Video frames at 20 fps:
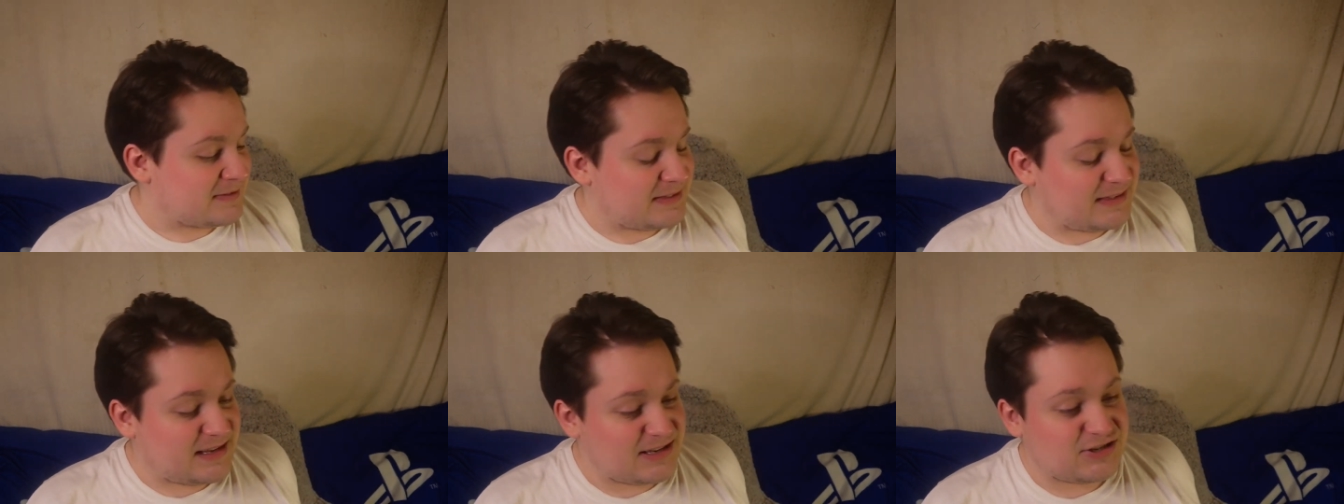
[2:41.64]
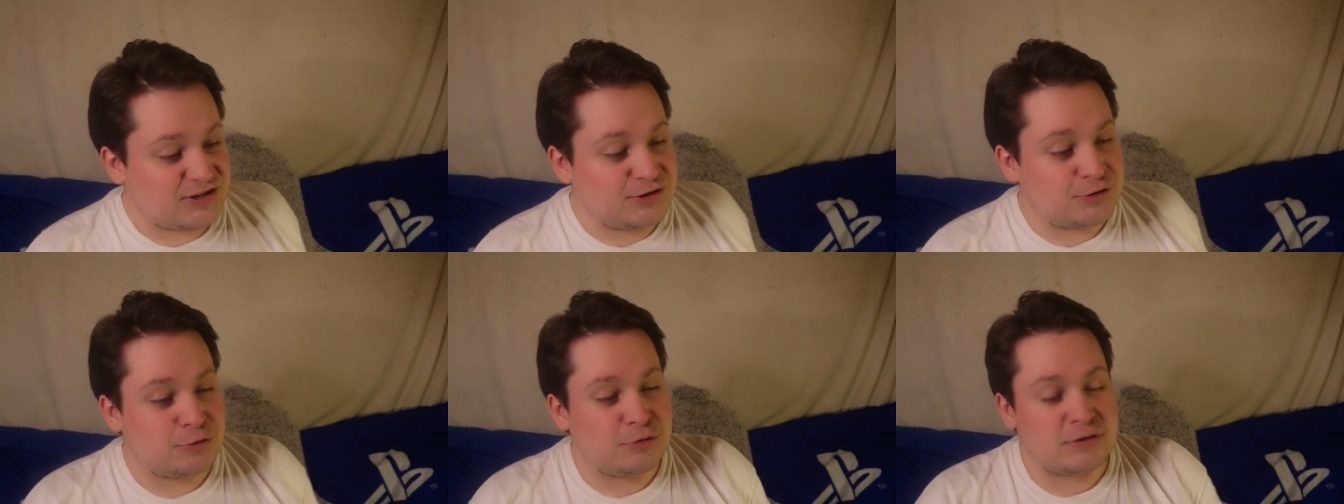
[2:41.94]

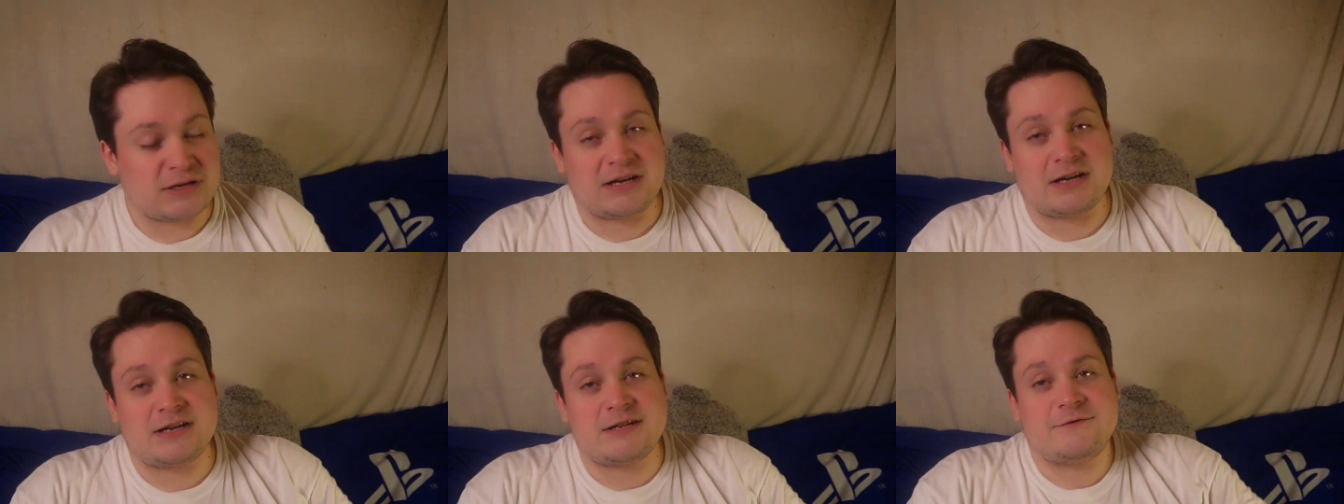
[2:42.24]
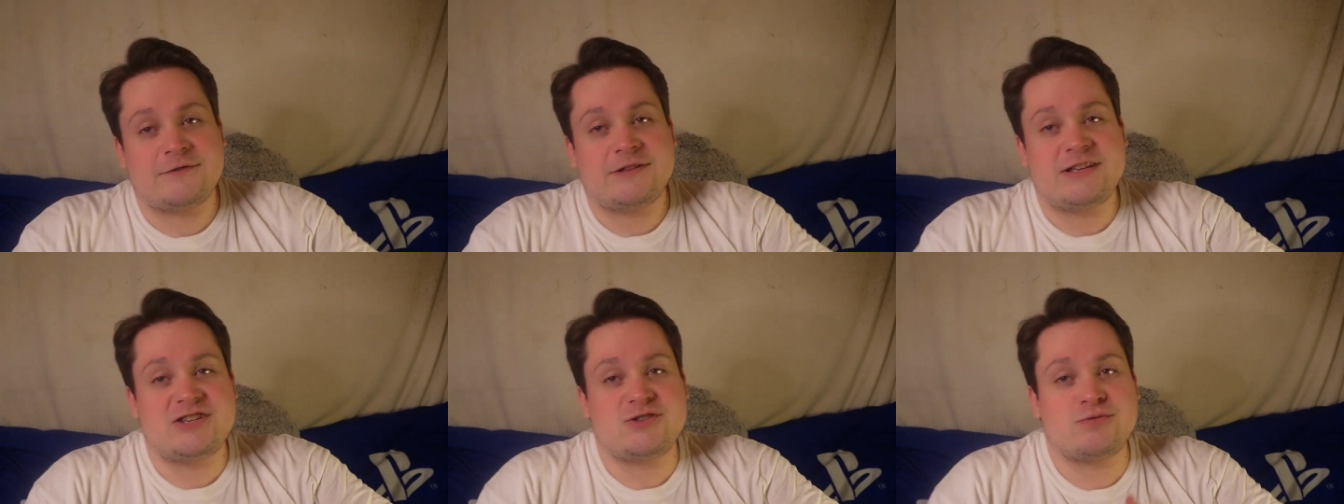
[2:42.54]
that's going to do it guys
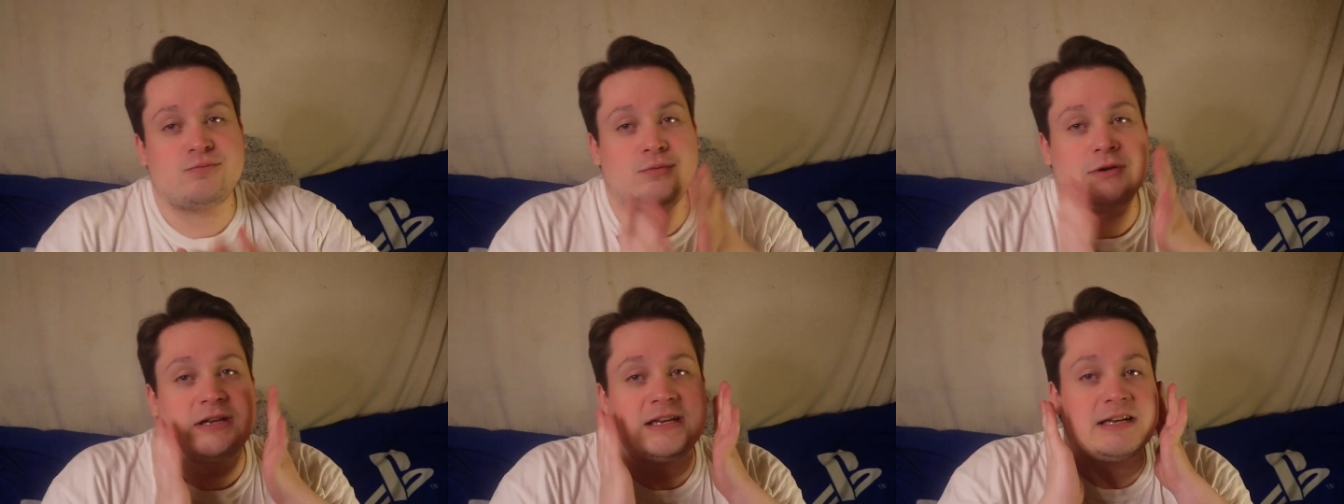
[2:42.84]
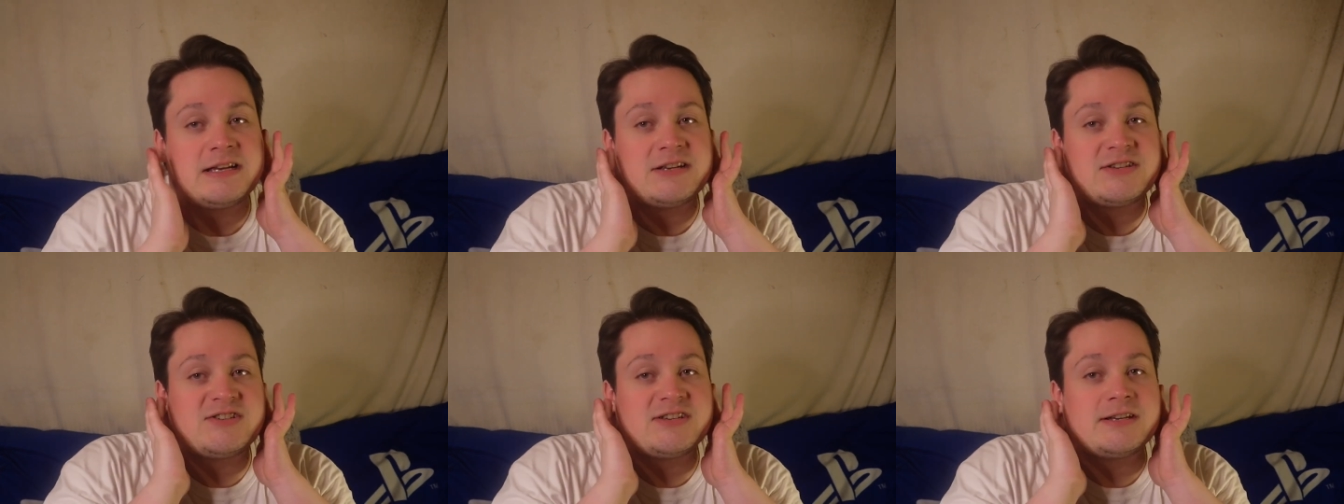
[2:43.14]
for this
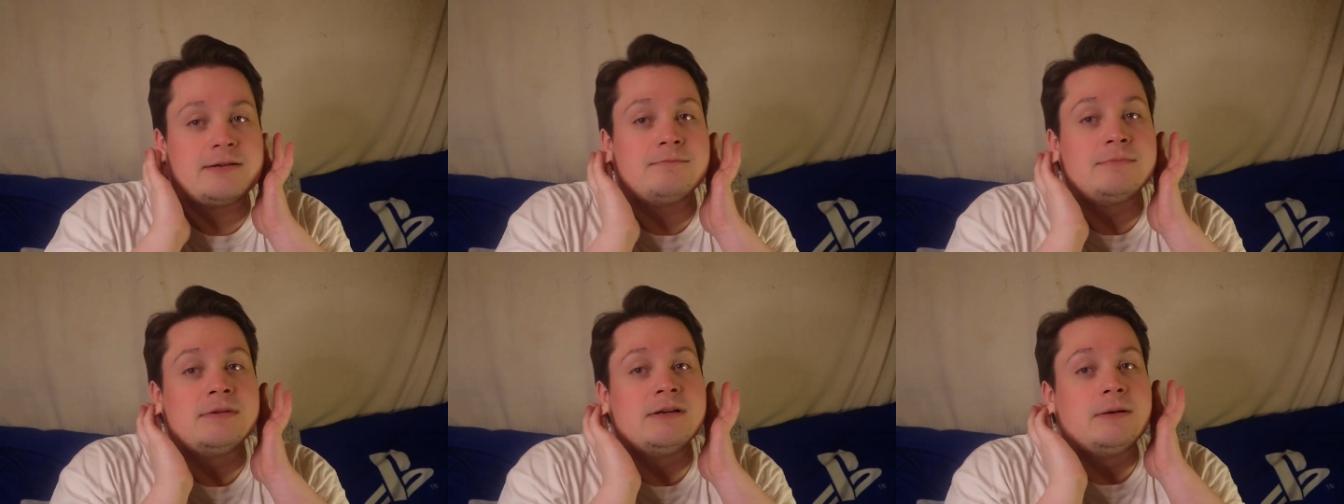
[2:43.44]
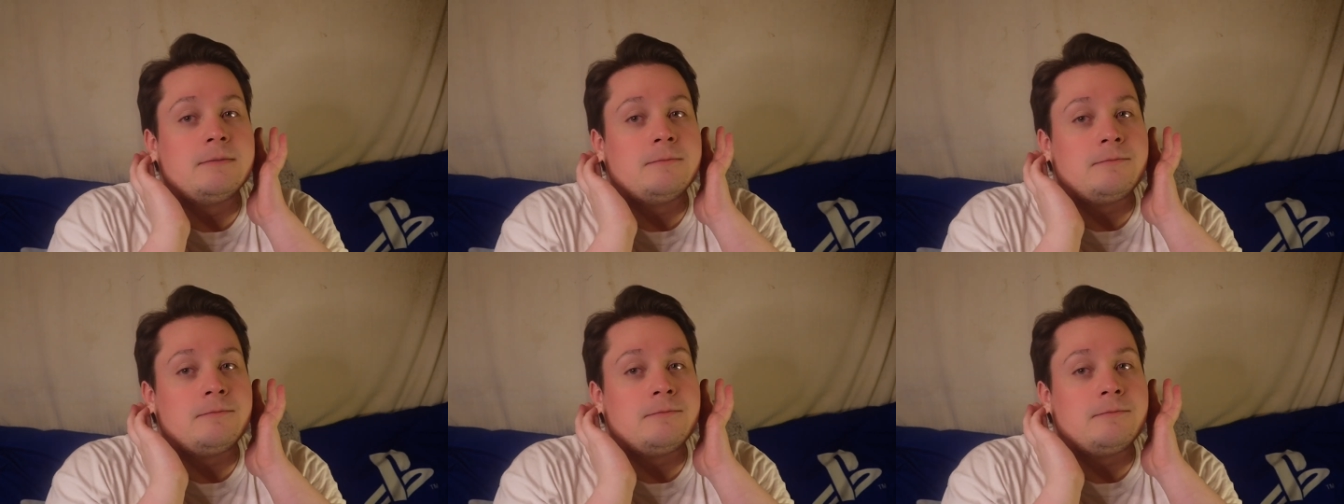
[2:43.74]
week's um,